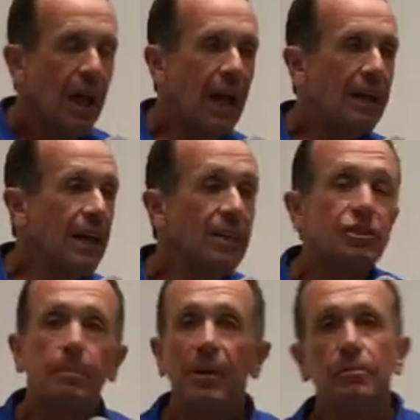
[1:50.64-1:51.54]
And
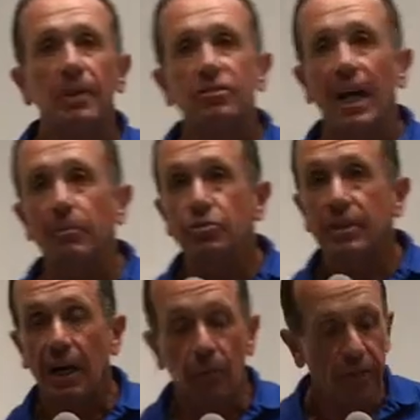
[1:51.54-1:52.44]
spend as much time as you
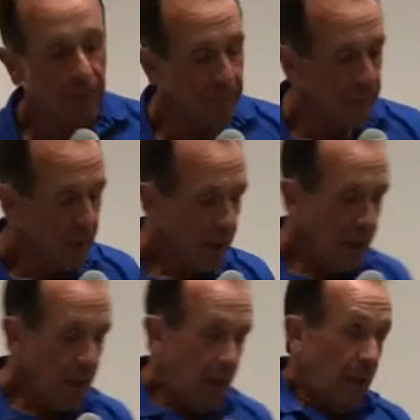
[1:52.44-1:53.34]
can with them.
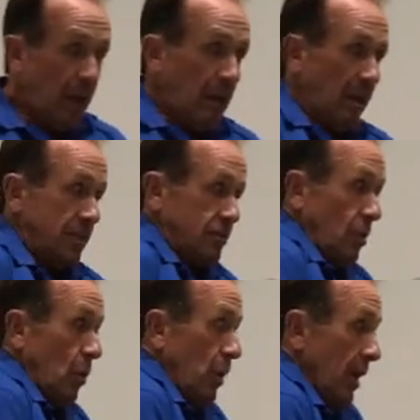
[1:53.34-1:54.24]

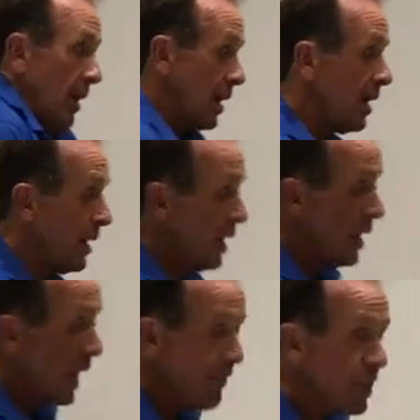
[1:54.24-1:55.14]
So
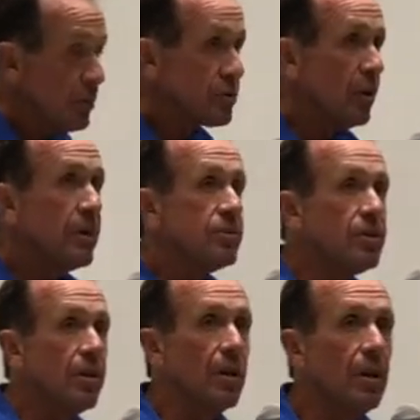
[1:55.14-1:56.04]
everything was good
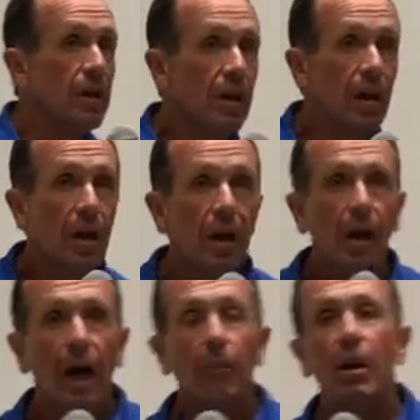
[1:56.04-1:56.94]
until
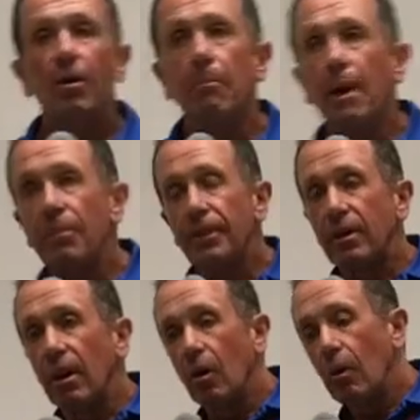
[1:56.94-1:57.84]
about a month
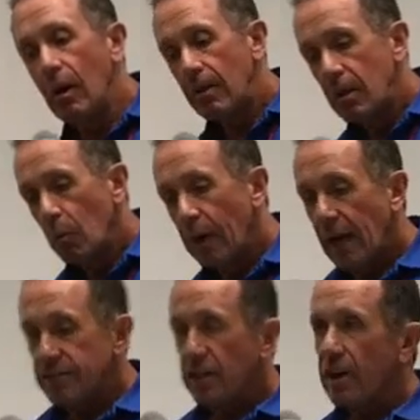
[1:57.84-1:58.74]
ago when
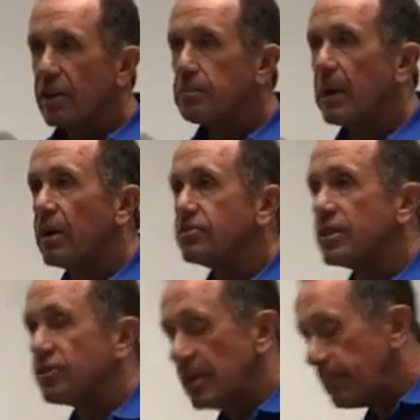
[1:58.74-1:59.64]
I started
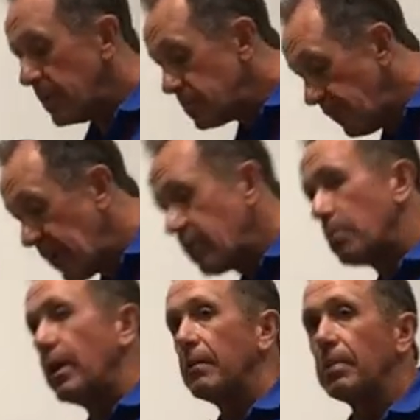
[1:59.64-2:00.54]
experiencing symptoms of another
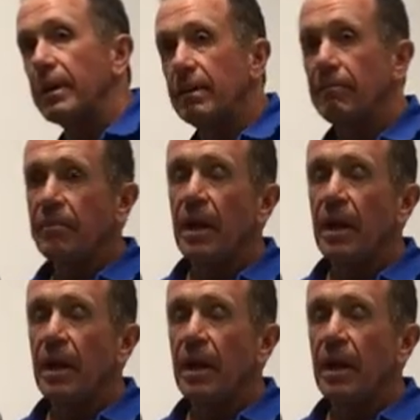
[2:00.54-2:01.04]
brain bleed.